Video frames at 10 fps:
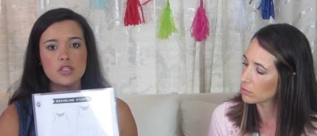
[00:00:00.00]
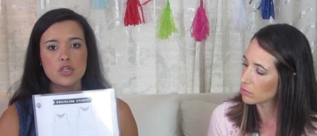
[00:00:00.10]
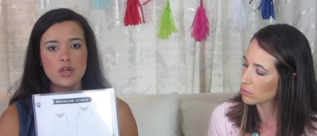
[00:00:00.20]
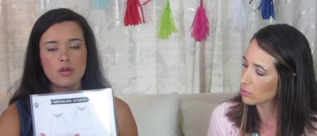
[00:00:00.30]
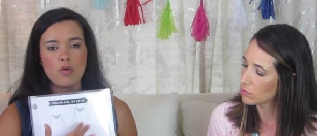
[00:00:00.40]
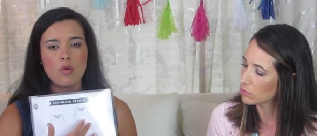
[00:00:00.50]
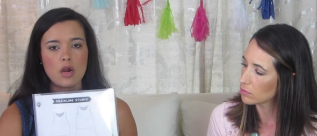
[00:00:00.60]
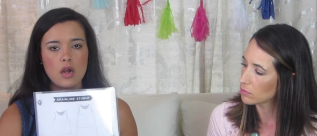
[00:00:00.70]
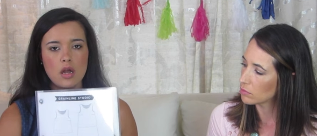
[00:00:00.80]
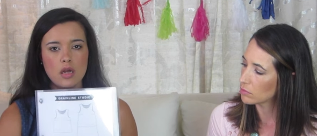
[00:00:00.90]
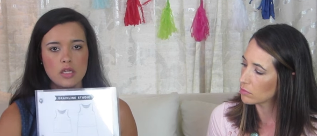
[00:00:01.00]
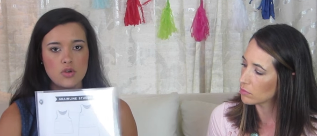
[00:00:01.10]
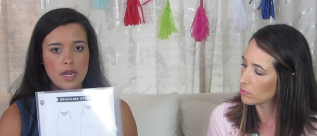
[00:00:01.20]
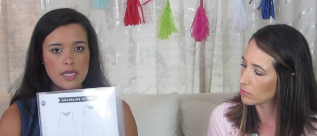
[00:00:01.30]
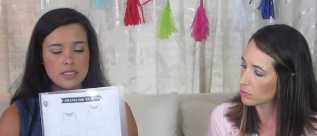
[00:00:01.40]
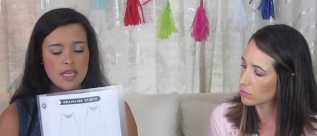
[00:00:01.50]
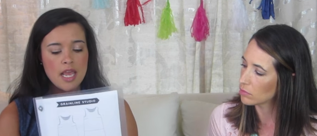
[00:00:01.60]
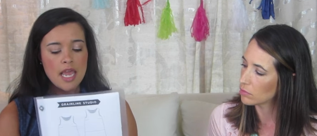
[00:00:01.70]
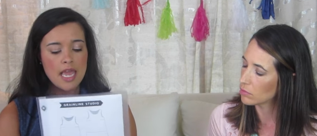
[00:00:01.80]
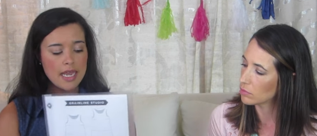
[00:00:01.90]
Speaker 1: a shirt or a dress,
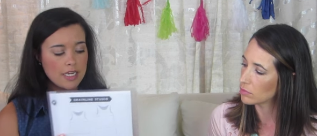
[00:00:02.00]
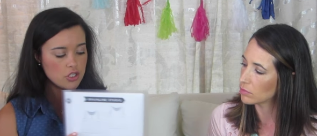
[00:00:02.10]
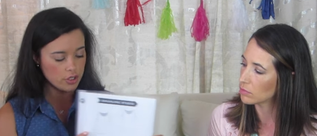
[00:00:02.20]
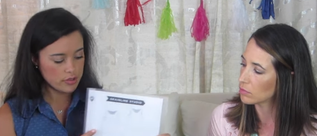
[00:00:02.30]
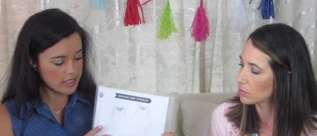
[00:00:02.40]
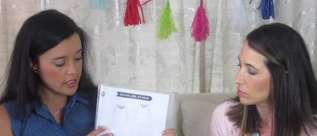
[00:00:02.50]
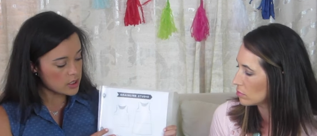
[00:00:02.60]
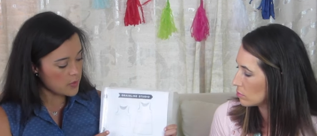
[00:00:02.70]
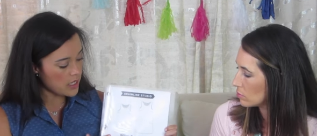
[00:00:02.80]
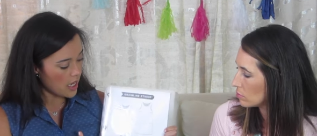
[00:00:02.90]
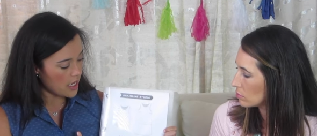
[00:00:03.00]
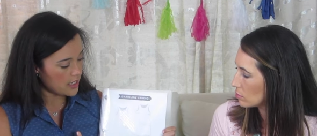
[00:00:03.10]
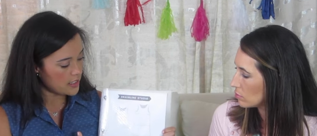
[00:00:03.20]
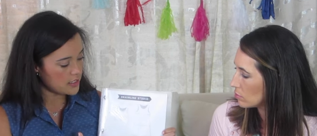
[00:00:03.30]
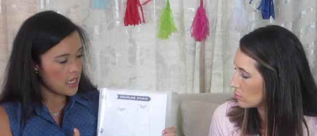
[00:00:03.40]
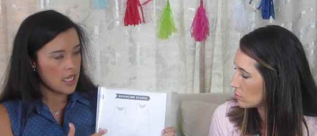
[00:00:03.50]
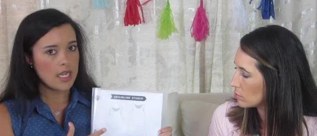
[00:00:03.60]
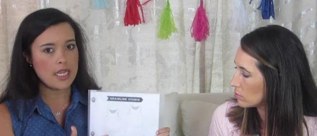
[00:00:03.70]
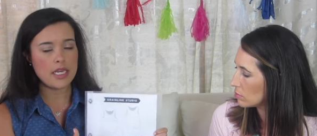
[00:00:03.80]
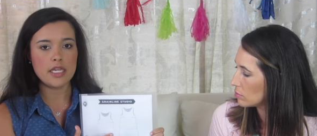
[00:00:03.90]
and I chose this because
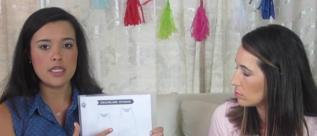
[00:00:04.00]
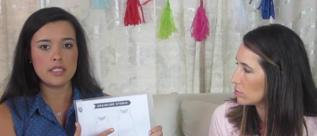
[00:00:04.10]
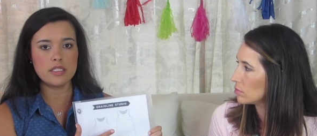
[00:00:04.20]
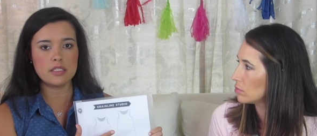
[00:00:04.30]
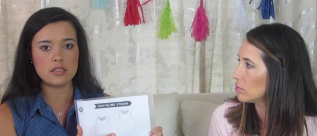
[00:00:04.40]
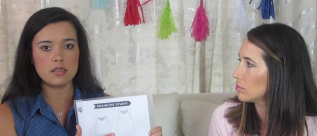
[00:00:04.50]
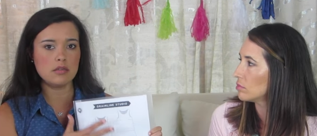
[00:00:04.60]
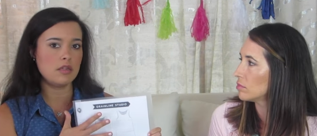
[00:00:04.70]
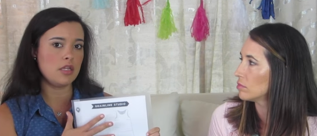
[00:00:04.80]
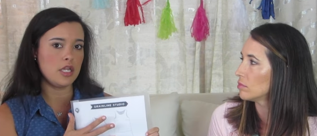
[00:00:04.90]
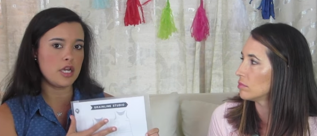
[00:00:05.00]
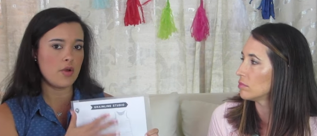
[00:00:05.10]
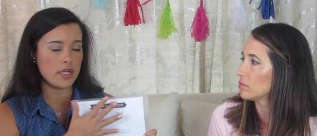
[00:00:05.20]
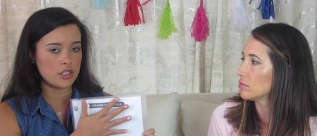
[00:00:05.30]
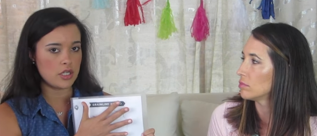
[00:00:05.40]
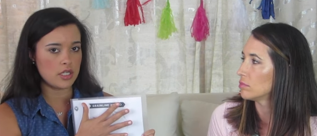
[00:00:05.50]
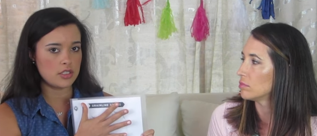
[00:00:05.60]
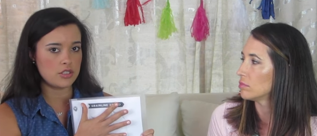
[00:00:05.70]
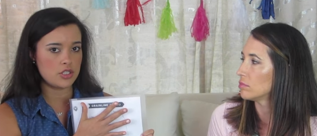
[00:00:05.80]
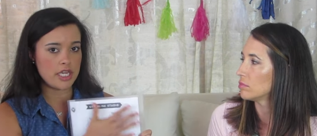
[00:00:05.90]
it is, you know,
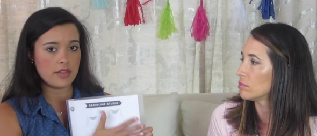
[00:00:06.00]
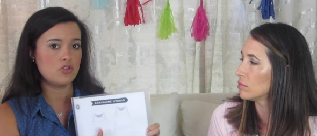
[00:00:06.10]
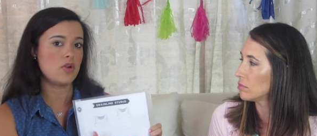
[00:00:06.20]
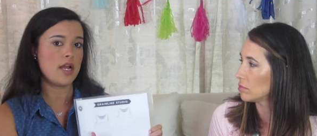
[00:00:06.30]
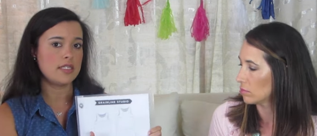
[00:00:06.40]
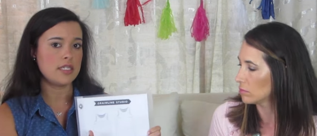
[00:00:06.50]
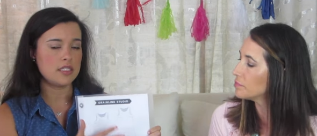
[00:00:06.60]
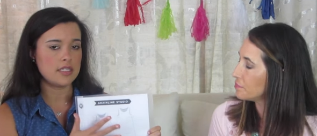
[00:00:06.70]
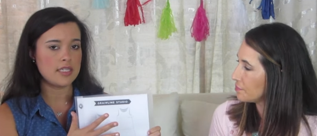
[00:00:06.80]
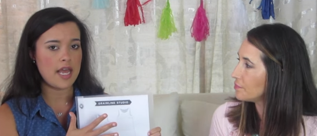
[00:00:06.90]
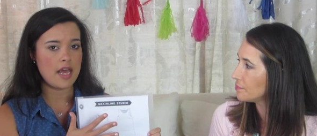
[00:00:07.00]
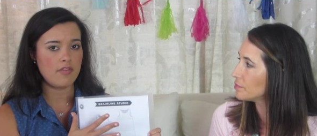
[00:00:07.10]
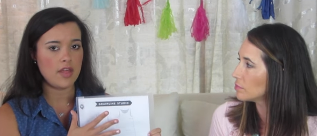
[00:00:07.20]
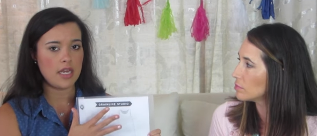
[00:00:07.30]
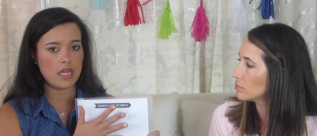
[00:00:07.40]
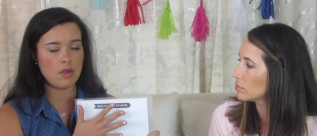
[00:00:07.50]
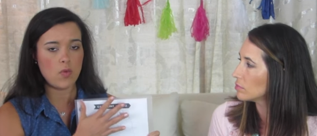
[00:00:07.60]
a sheath dress. It doesn't have any